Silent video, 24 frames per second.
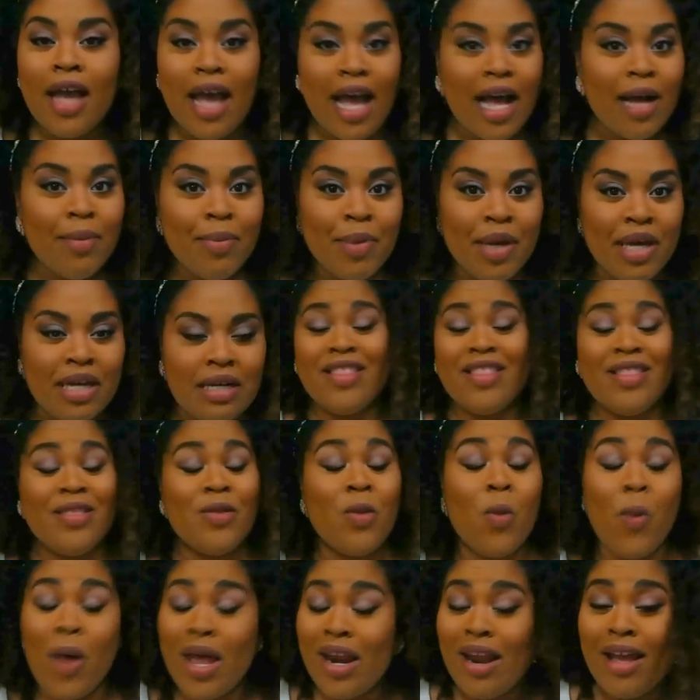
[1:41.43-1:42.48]

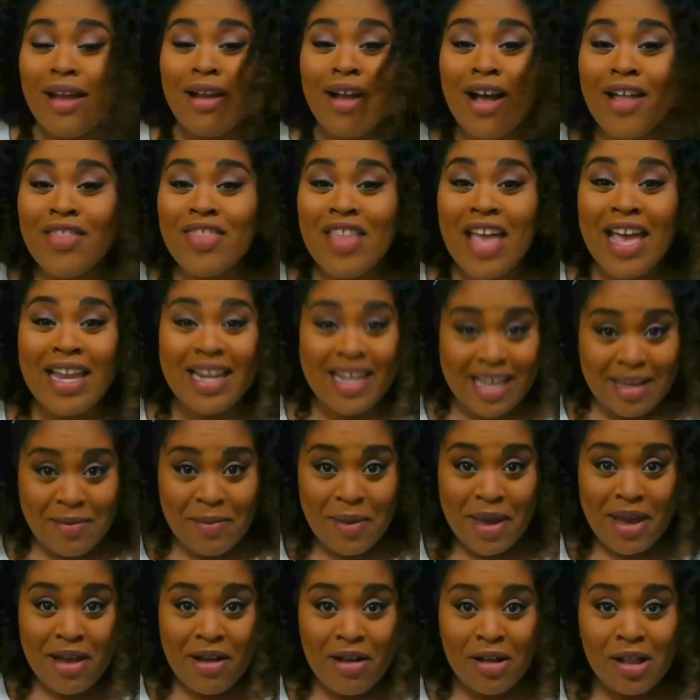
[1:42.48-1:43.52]
EPIK? When I got that
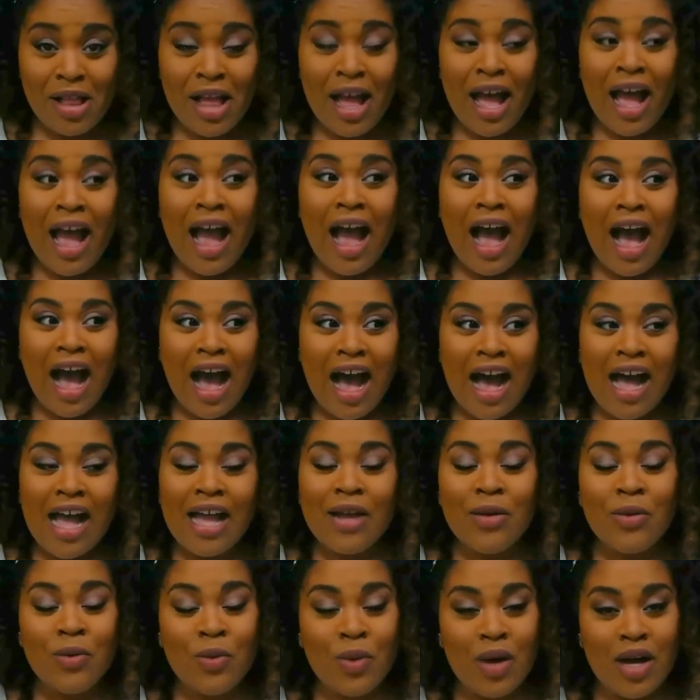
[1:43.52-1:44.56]
email,
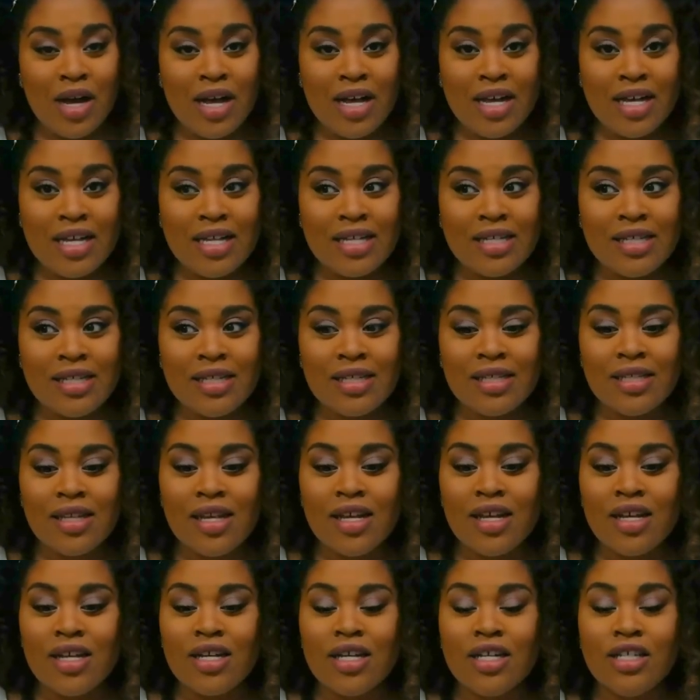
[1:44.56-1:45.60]
I was
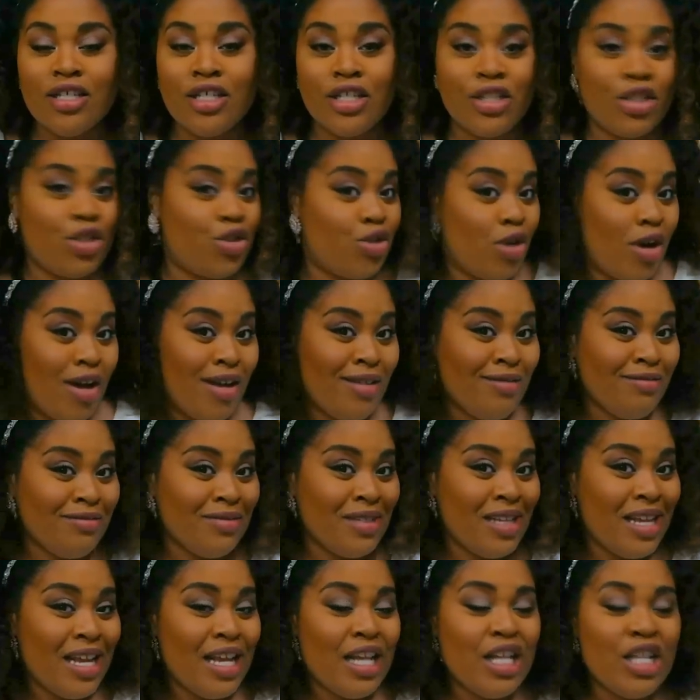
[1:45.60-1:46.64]
distraught.
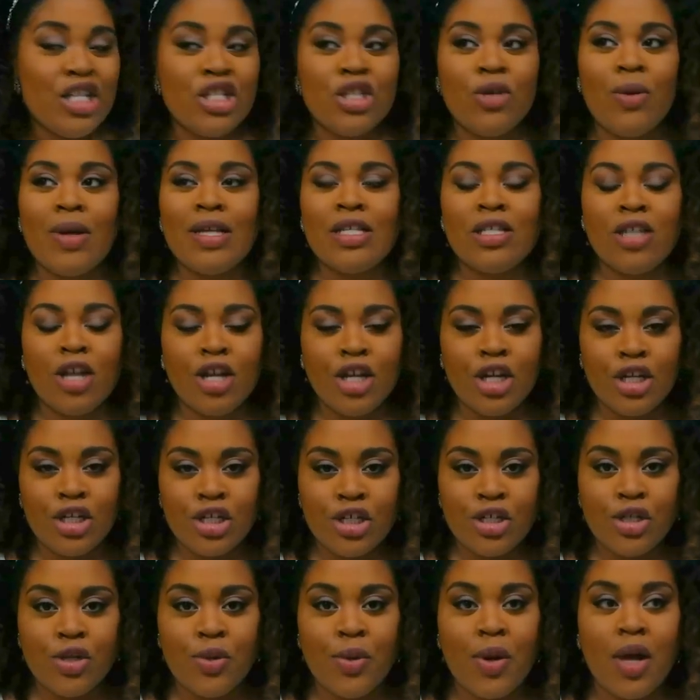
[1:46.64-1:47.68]
So I started
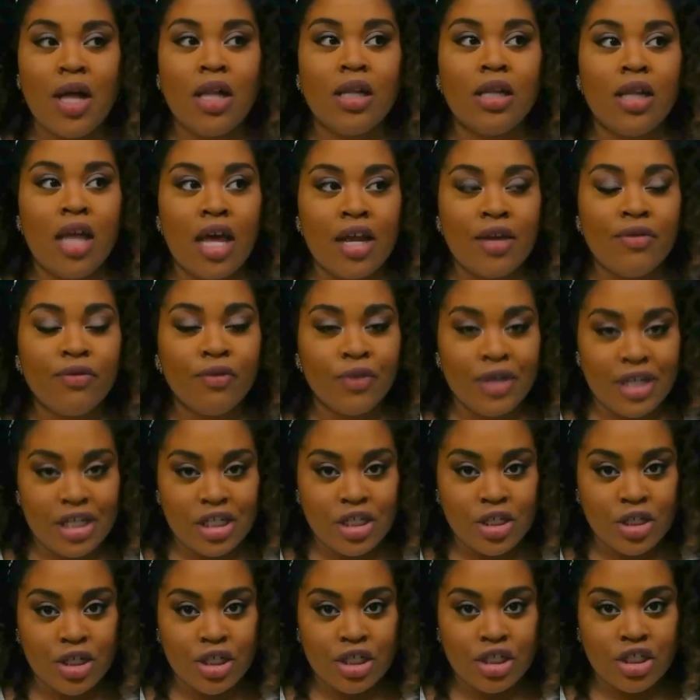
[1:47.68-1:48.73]
to do a lot of
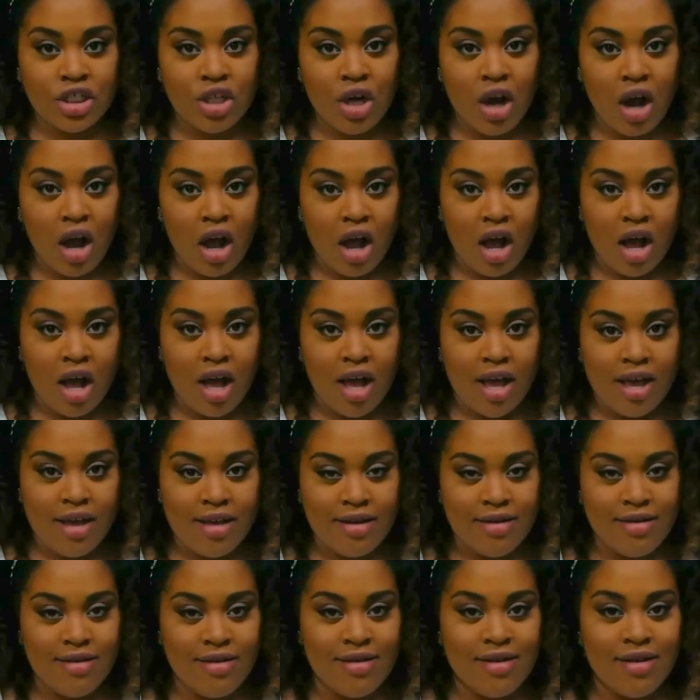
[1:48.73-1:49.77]
research
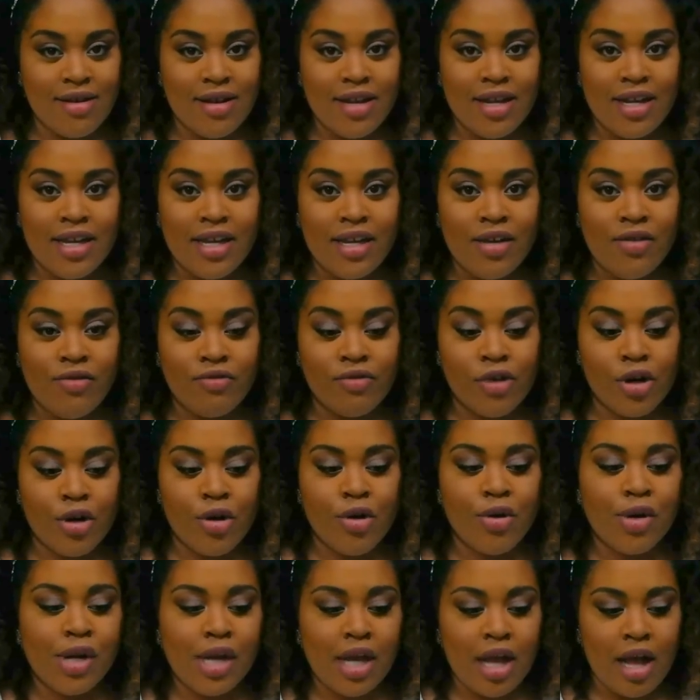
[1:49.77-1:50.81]
on
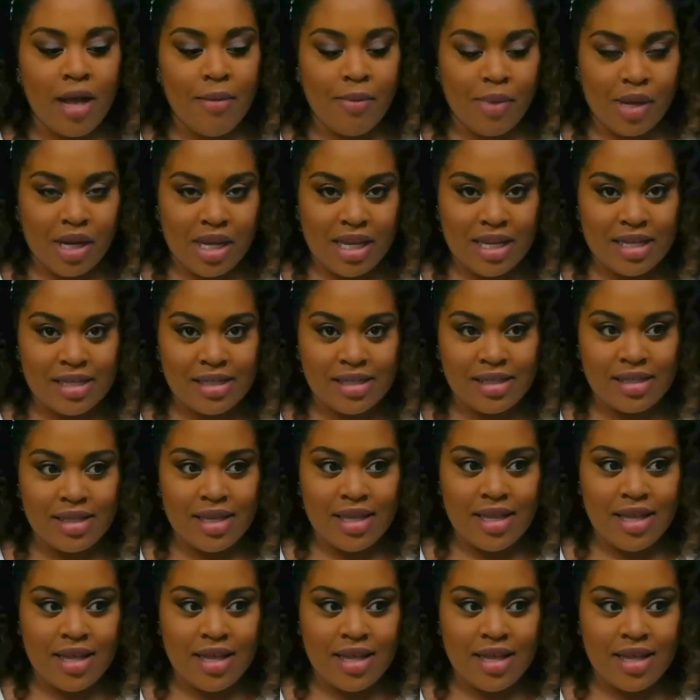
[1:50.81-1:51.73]
recruiting companies,